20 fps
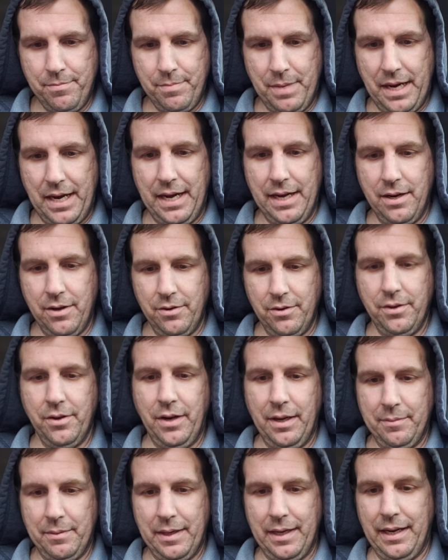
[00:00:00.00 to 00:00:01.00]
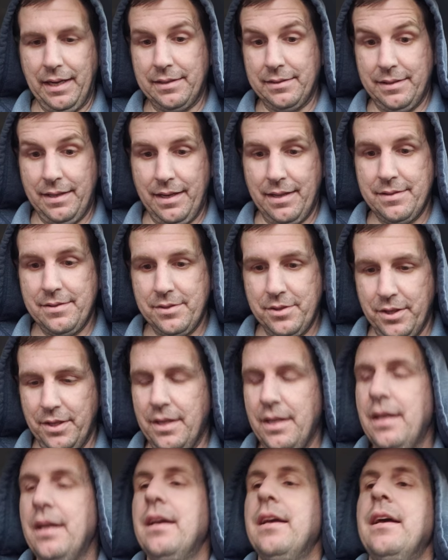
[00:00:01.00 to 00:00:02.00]
bought X-Death. It's good.
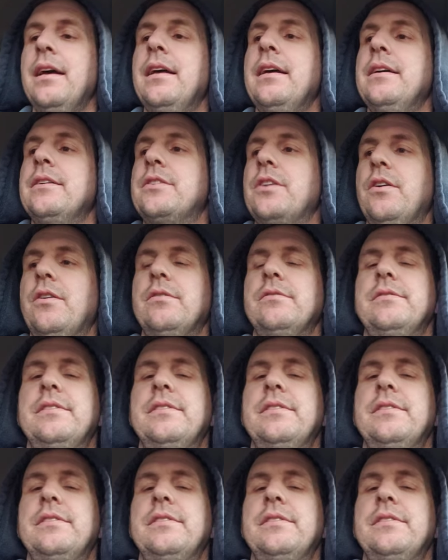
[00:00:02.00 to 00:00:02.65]
So